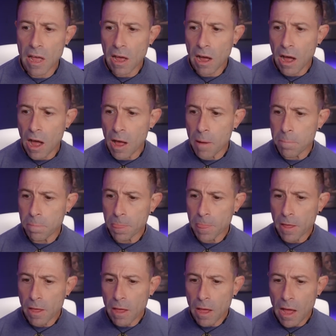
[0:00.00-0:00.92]
Um,
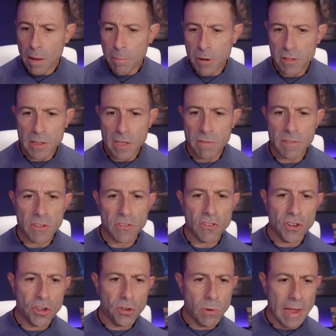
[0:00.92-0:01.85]
I'm going to leave this
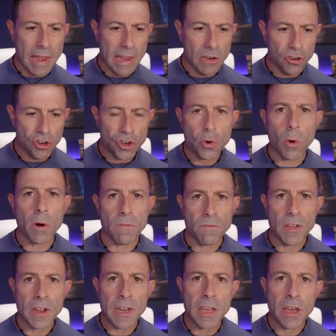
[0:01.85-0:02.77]
to a short
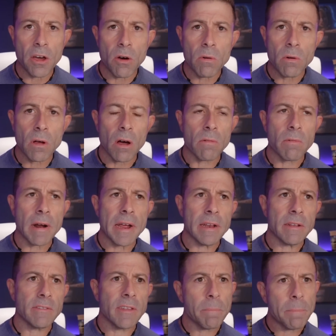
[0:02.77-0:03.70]
video, all
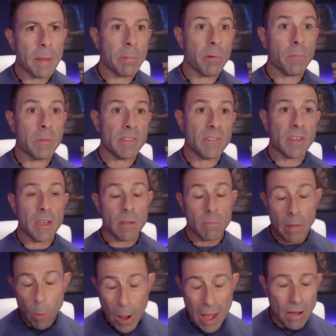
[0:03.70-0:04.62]
right? Some people have been saying,
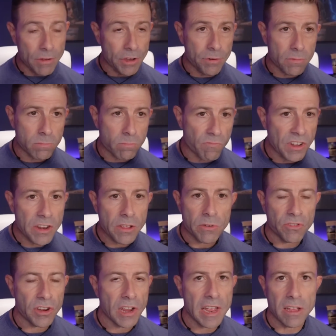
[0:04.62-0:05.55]
wow, your
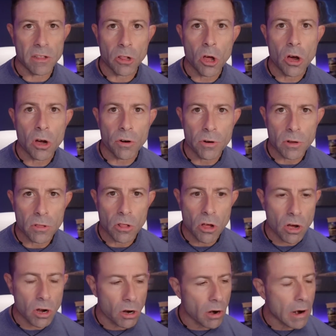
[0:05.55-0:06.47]
videos are getting longer and
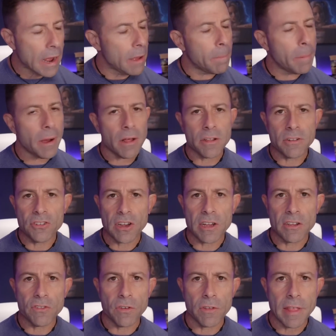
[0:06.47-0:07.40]
longer. I
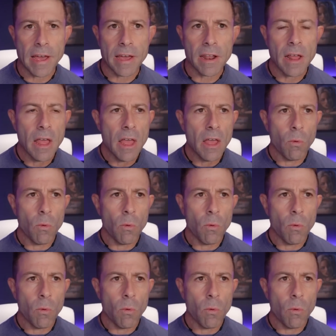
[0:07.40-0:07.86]
apologize for that.